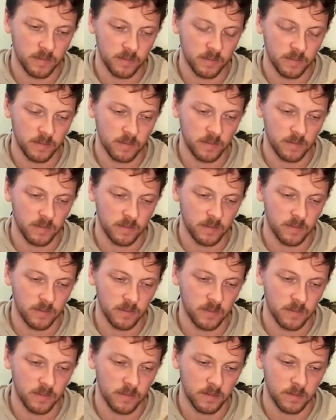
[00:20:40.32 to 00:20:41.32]

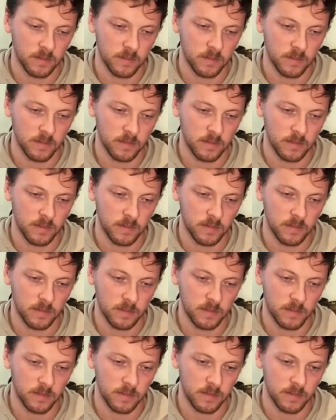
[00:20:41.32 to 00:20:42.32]

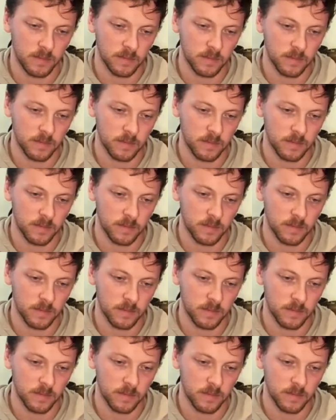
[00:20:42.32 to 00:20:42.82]
The person shown says nothing.